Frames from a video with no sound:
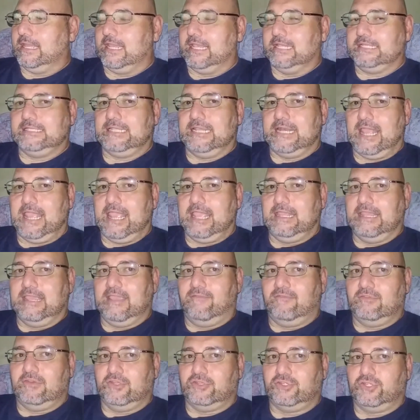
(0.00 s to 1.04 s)
I said, I had
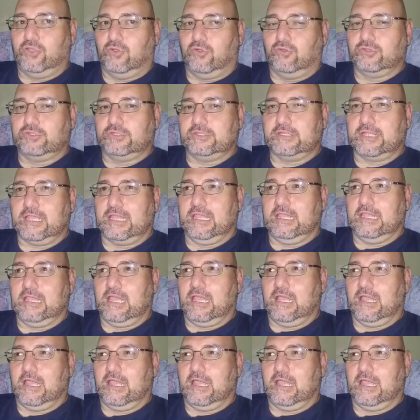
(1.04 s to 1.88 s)
given a dose, like